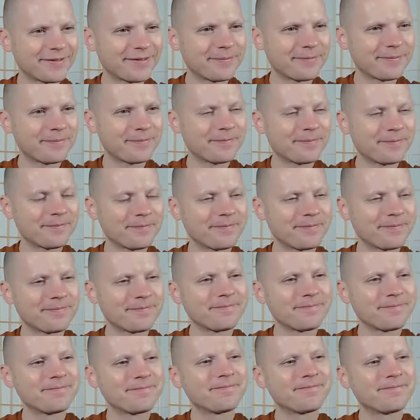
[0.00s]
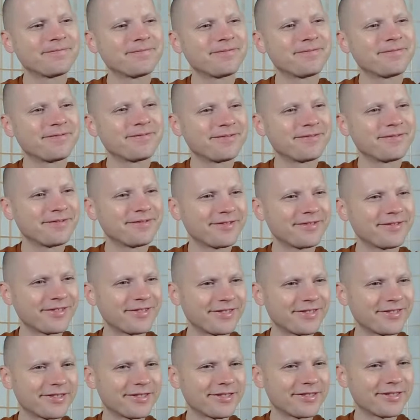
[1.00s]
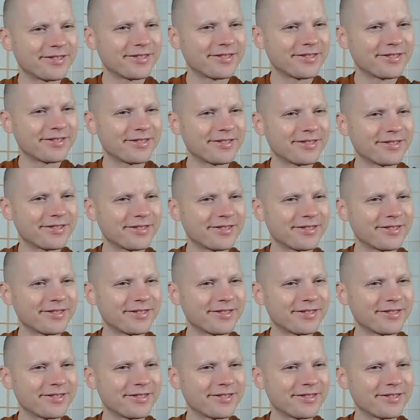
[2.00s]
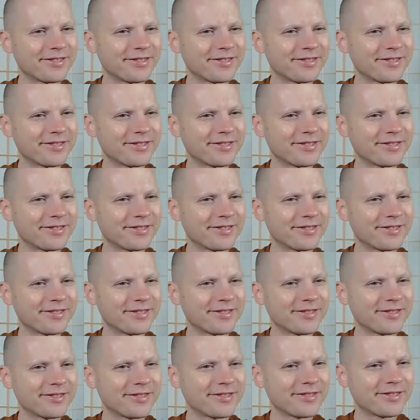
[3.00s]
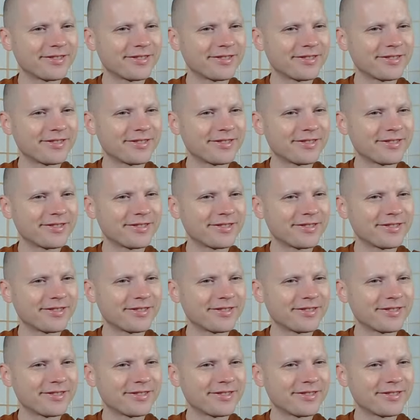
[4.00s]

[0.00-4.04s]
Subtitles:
(no one is talking)